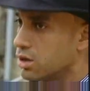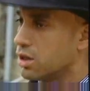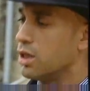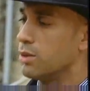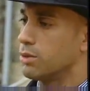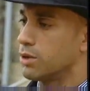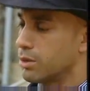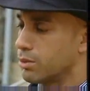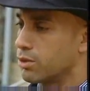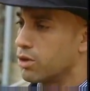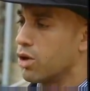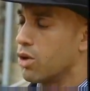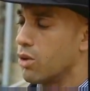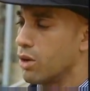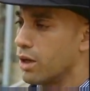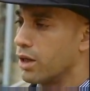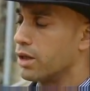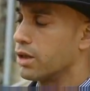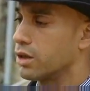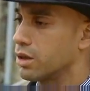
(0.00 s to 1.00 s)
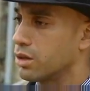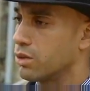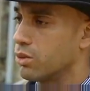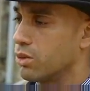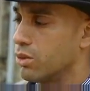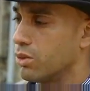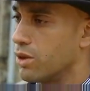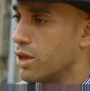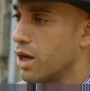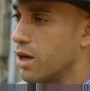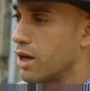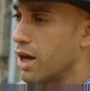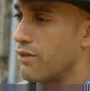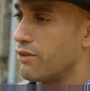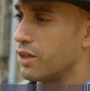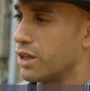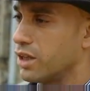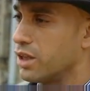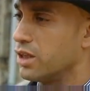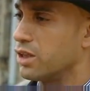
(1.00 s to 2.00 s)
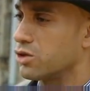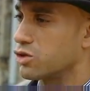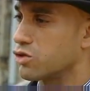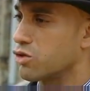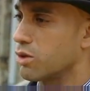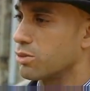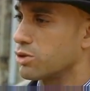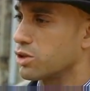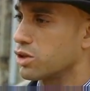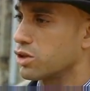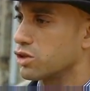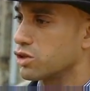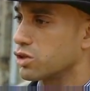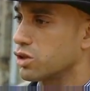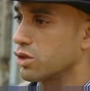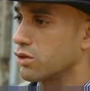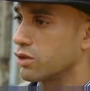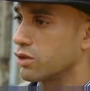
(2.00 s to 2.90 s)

keep them going without having any interruption in